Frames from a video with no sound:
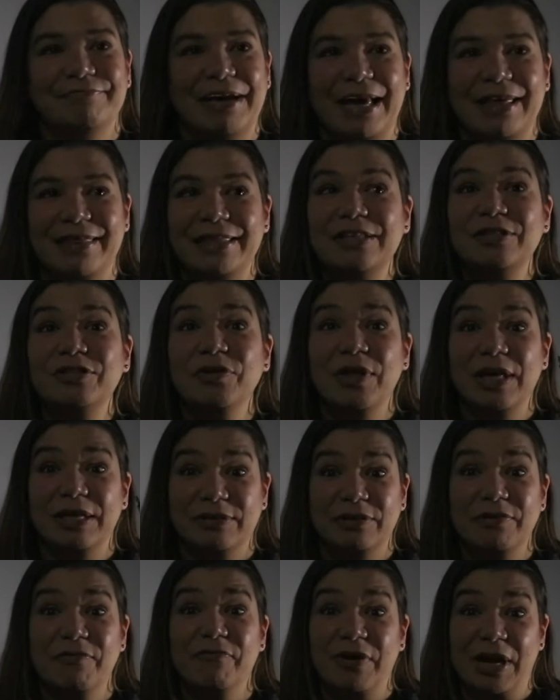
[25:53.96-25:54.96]
I think two
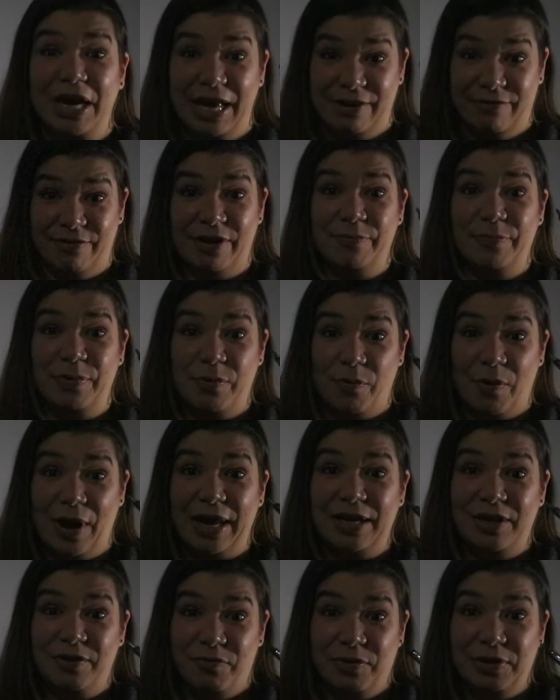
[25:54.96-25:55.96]
thousand five. I've been
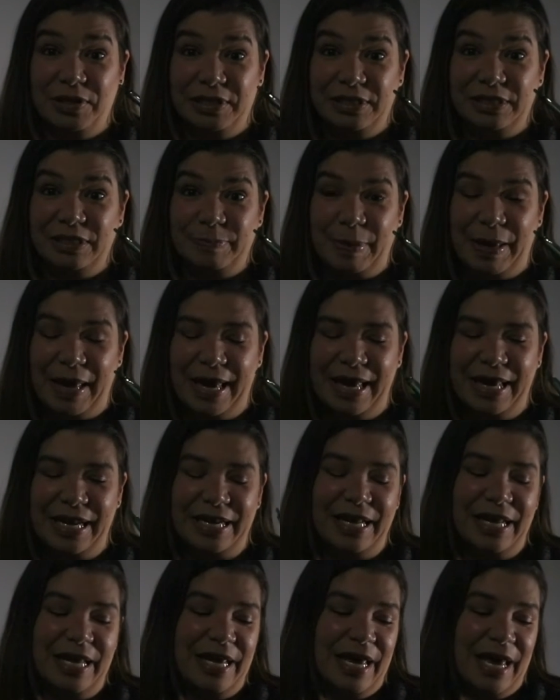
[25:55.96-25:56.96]
writing with this
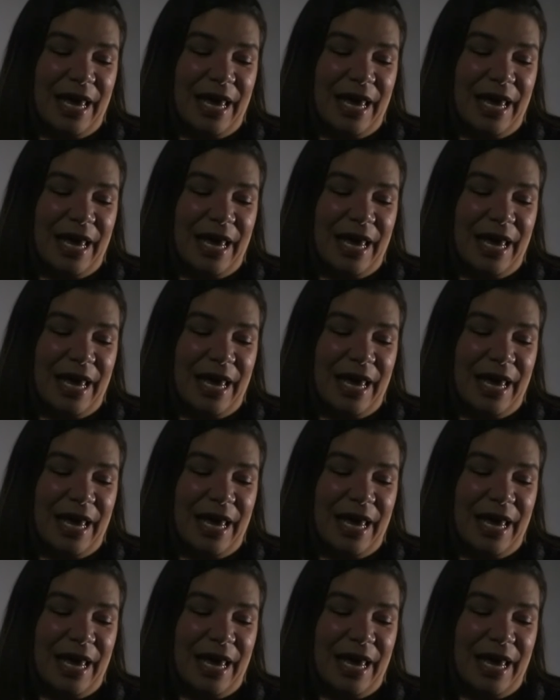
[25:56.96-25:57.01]
pen.